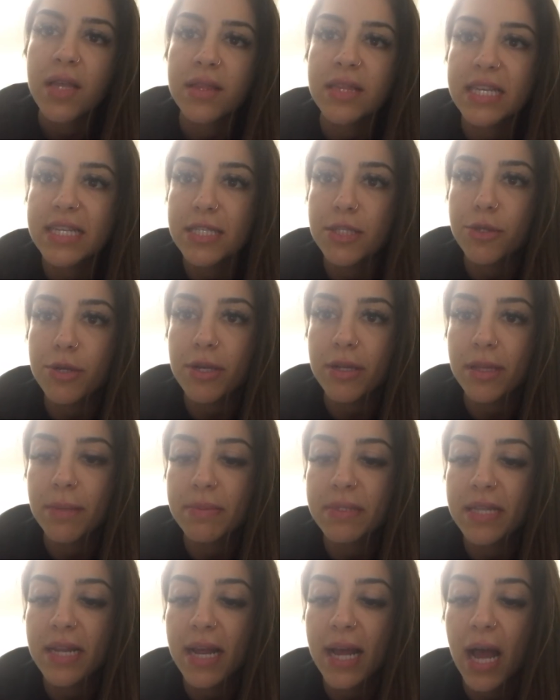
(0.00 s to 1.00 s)
These three
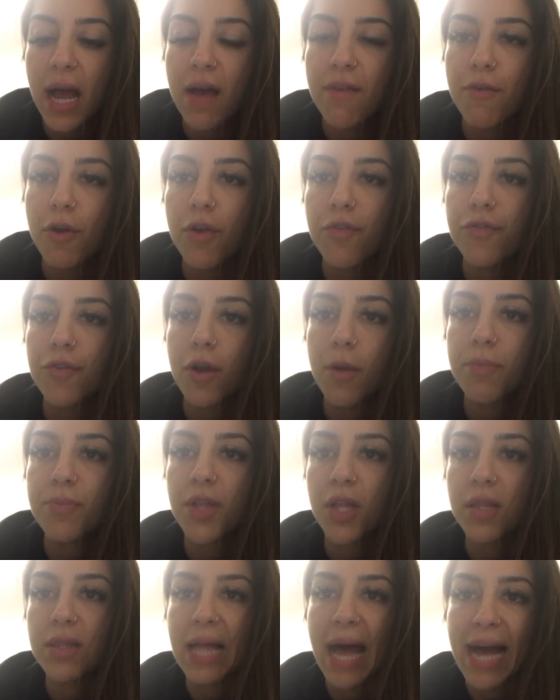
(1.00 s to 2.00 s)
clips that I have are from
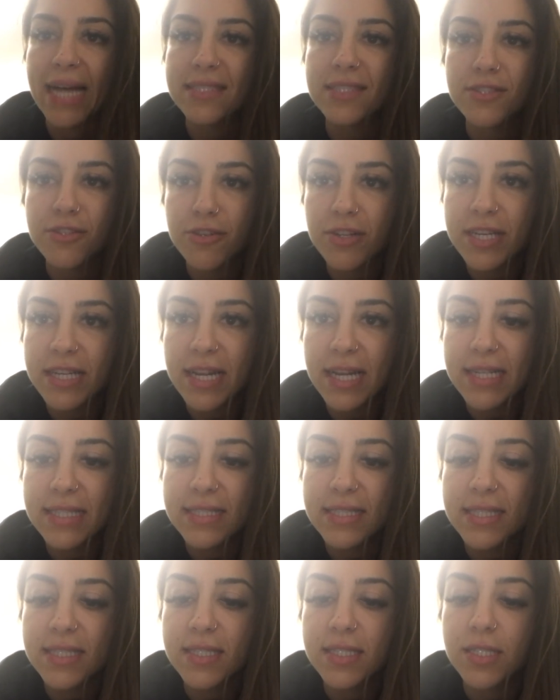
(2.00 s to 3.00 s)
the last circuit I
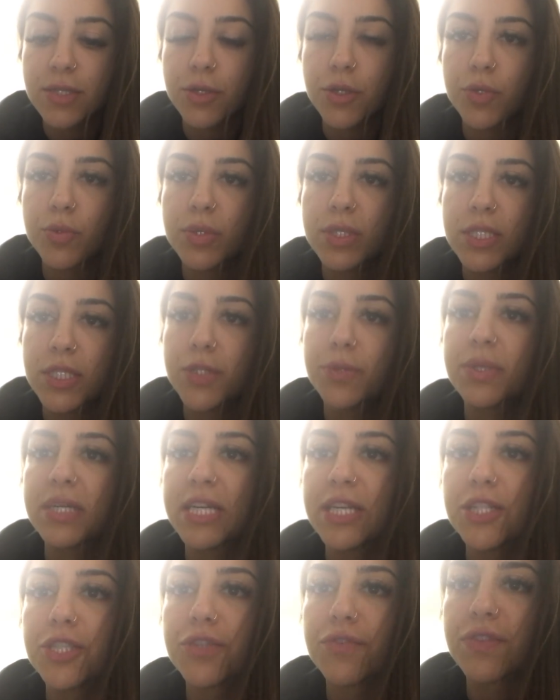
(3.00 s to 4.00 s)
did. So you would do
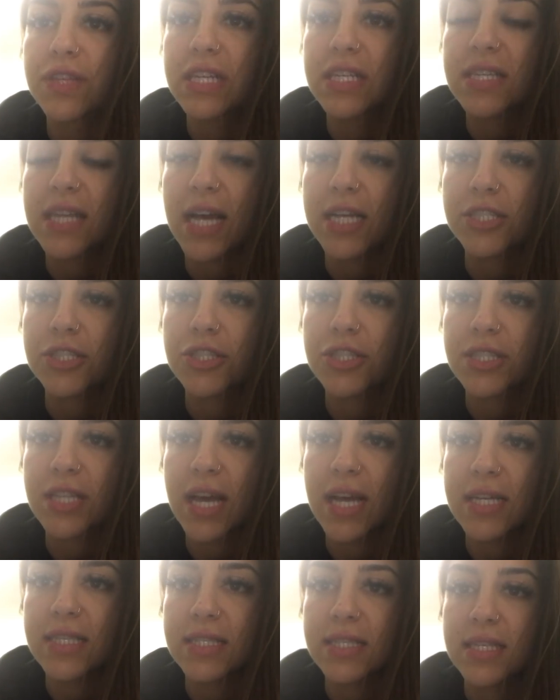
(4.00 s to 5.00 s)
each of these
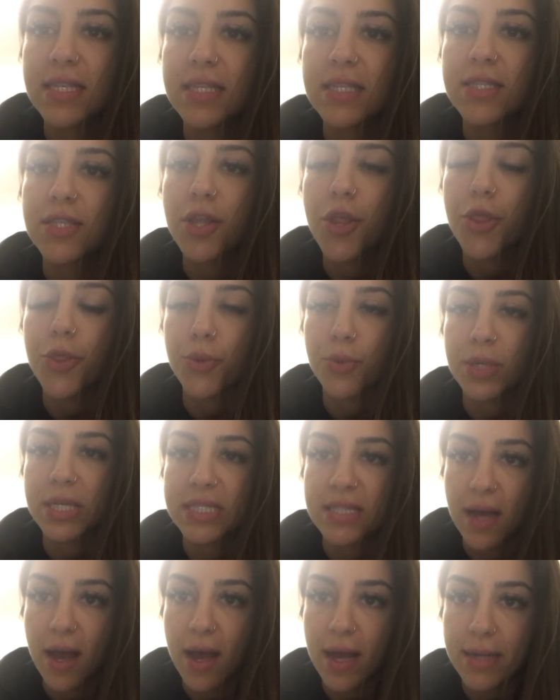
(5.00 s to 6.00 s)
exercises three
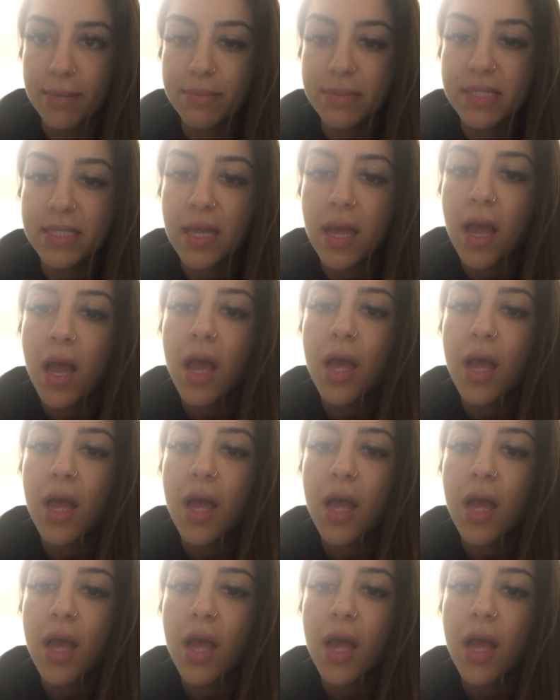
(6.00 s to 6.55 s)
times.